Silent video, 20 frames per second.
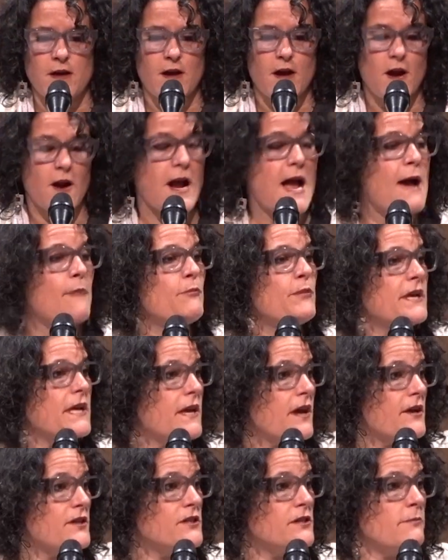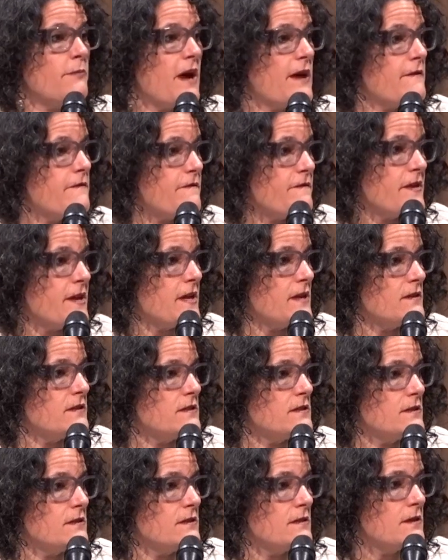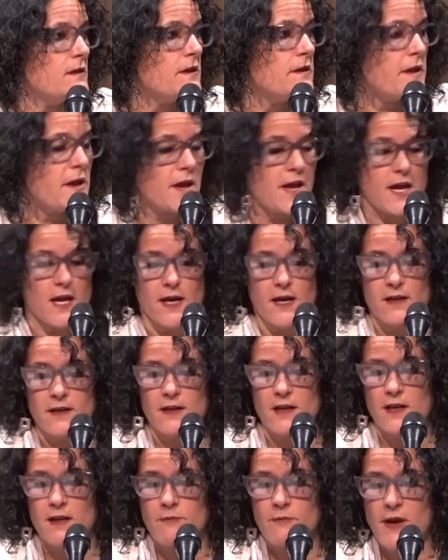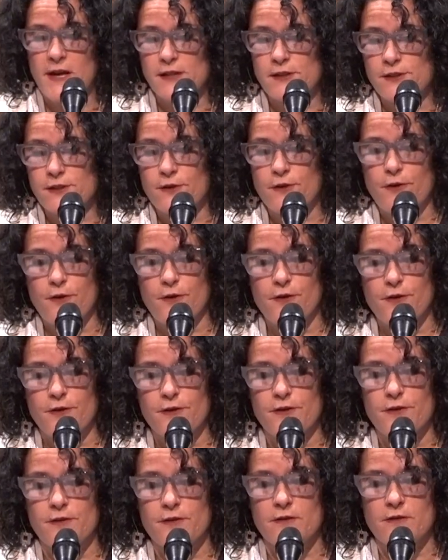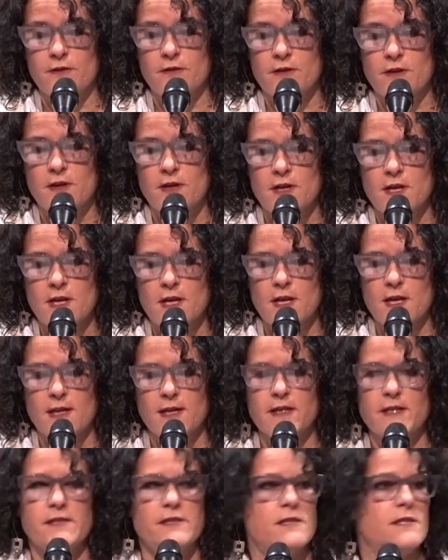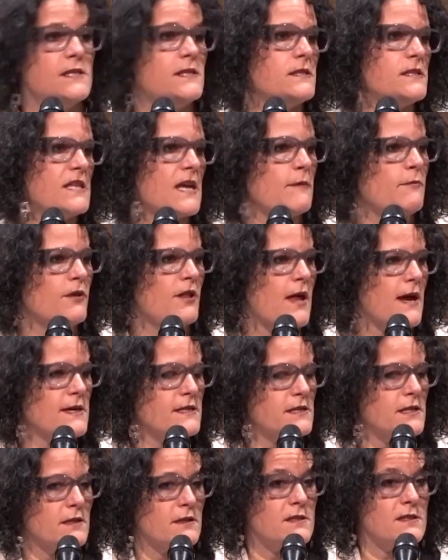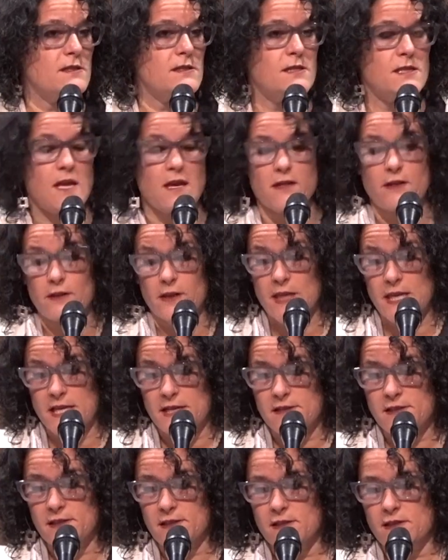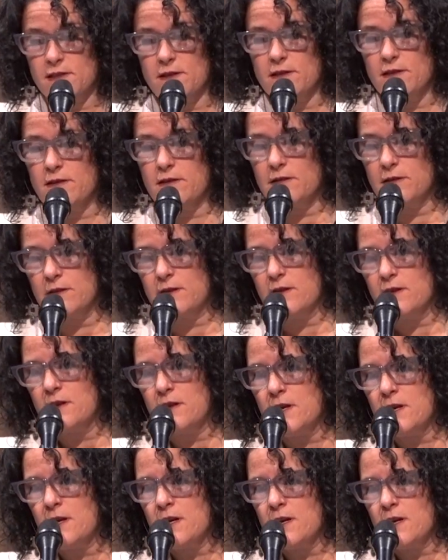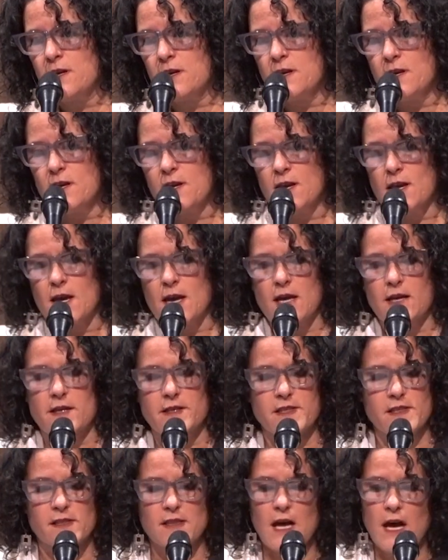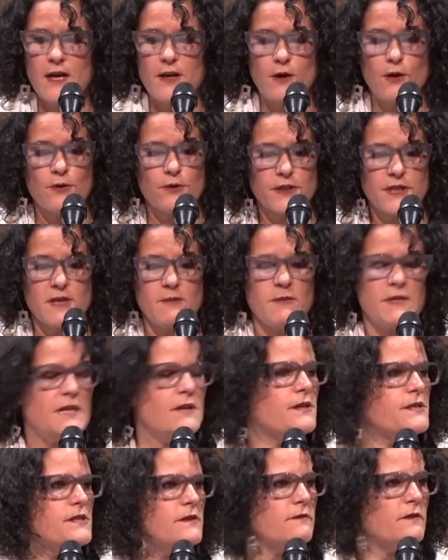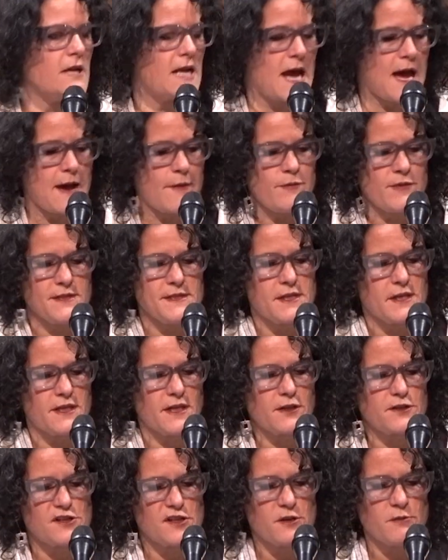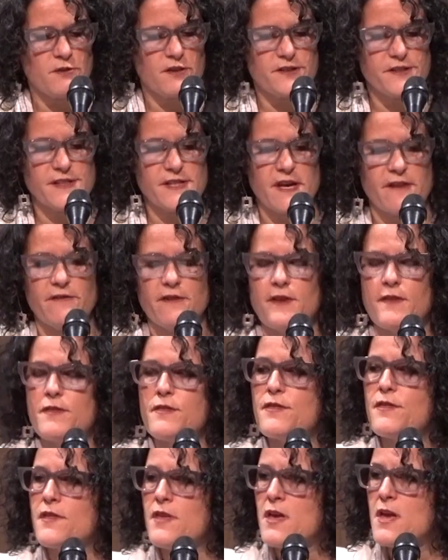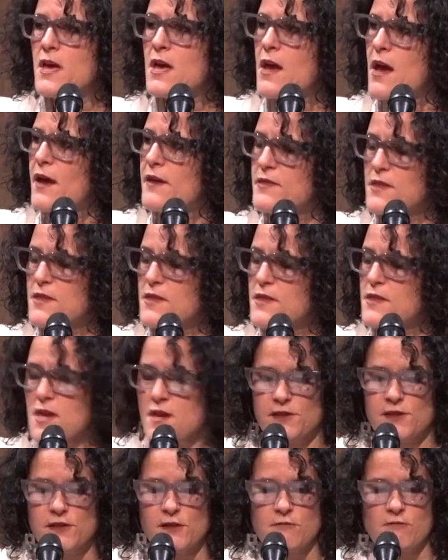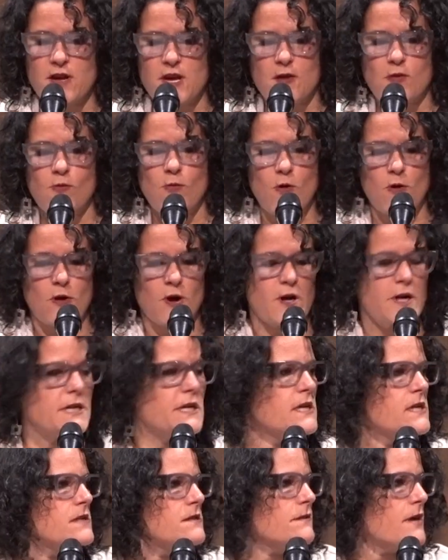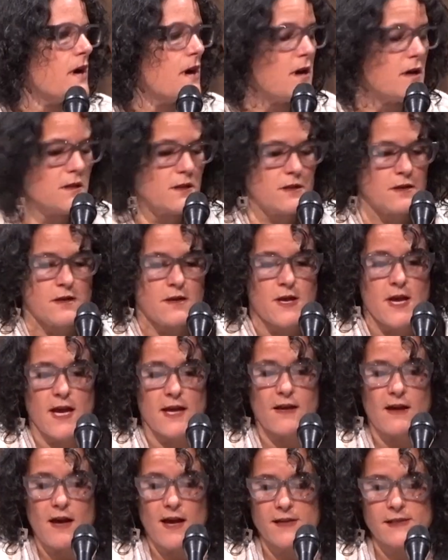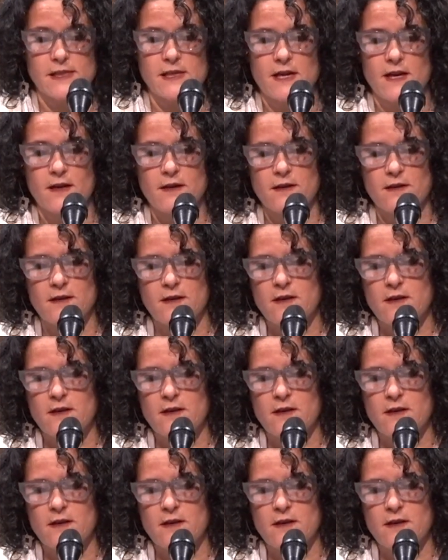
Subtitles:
are happening under my feet and in my soul. It is destabilizing, to say the least. And it's not only because of what happened on October 7th and the ensuing war in Israel and Gaza,